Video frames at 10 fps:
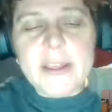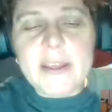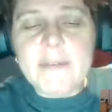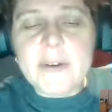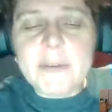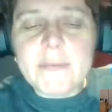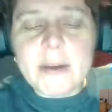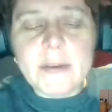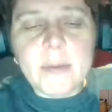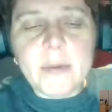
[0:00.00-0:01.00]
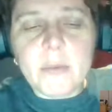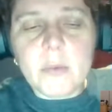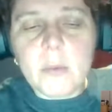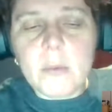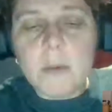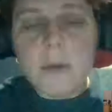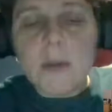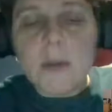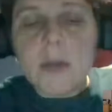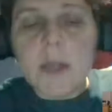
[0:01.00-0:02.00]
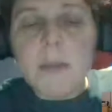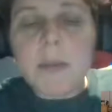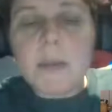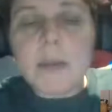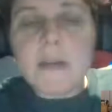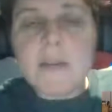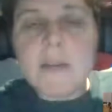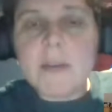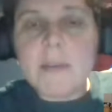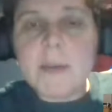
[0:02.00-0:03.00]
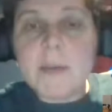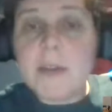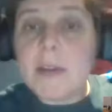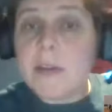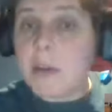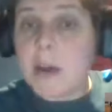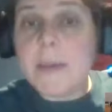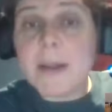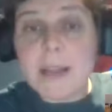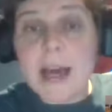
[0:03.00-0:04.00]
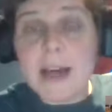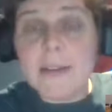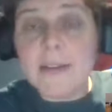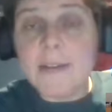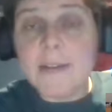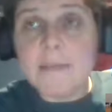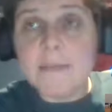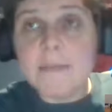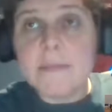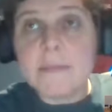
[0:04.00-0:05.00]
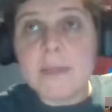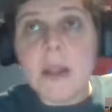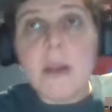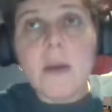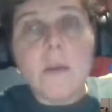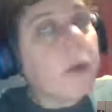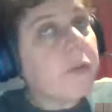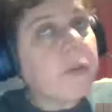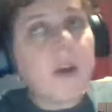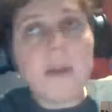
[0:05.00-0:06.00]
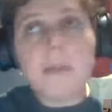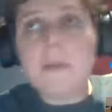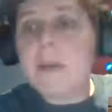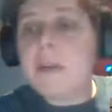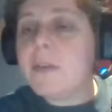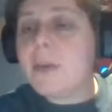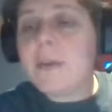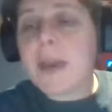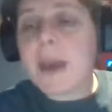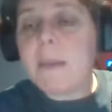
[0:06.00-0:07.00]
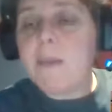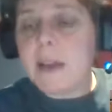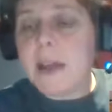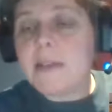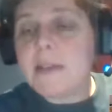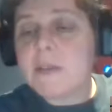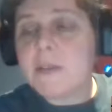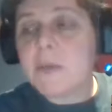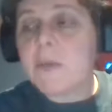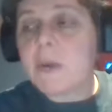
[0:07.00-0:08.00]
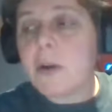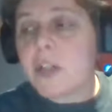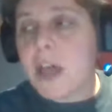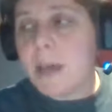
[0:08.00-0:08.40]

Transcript: a very valuable role. And we will get to be able to hear a lot about that. We'll also talk to other gap financiers over our time